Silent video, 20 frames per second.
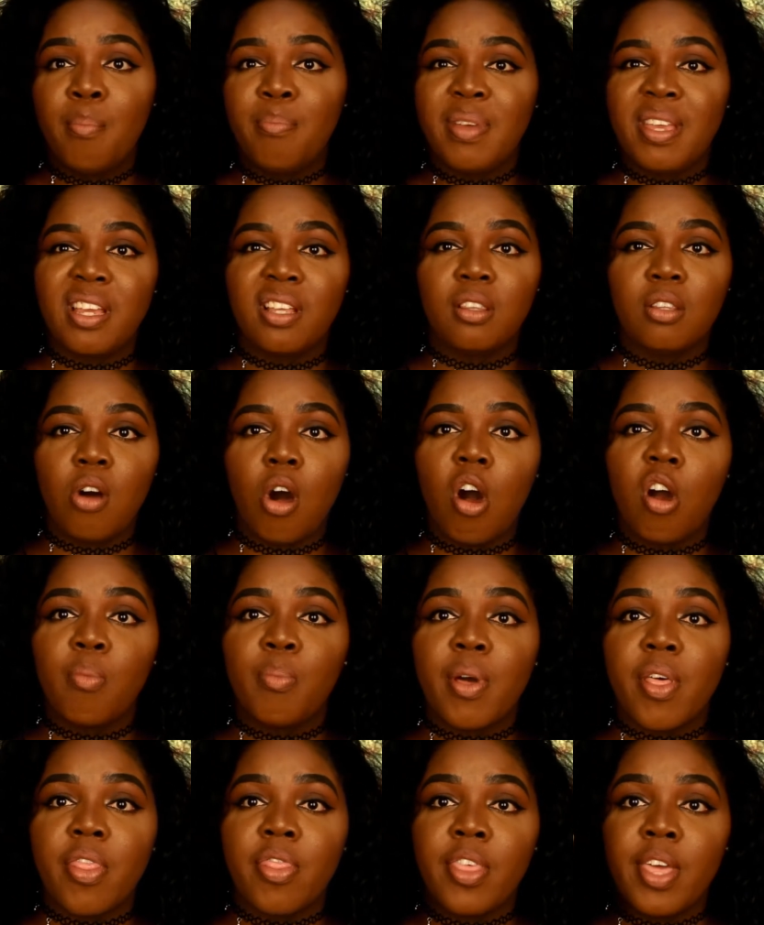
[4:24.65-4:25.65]
being long
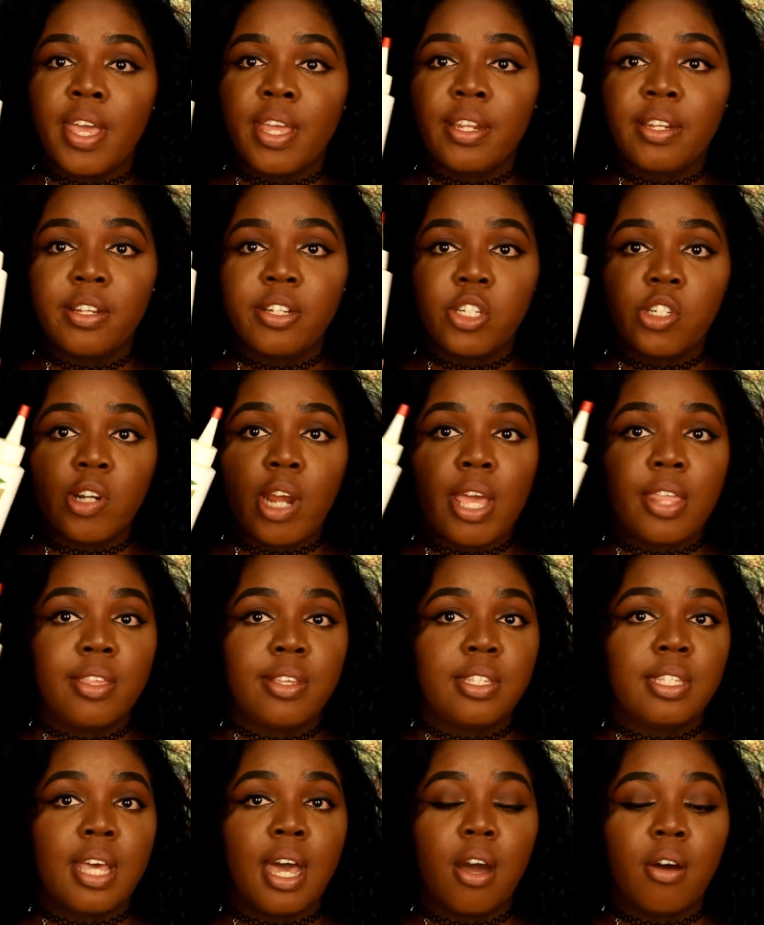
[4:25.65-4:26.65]
but thin try
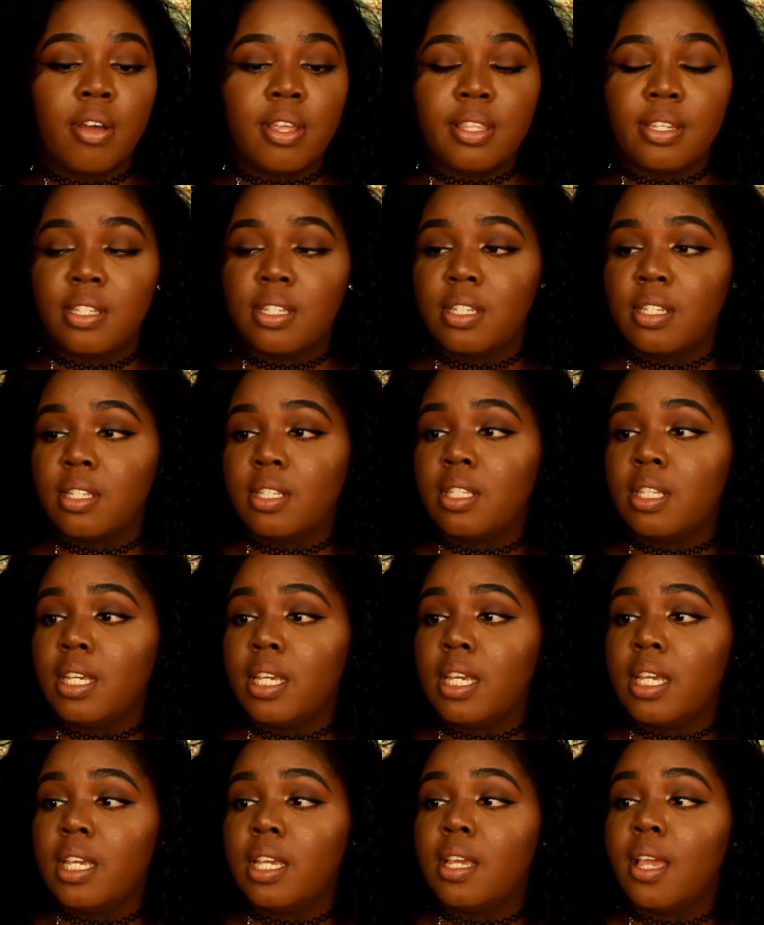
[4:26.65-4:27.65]
this out and this is
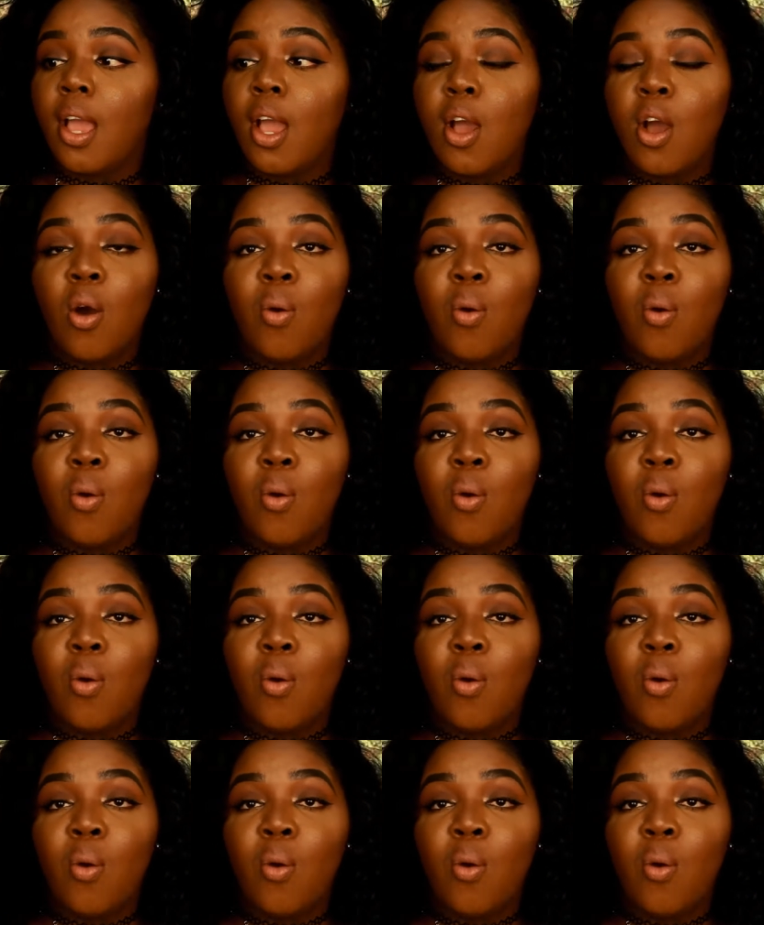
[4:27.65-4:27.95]
the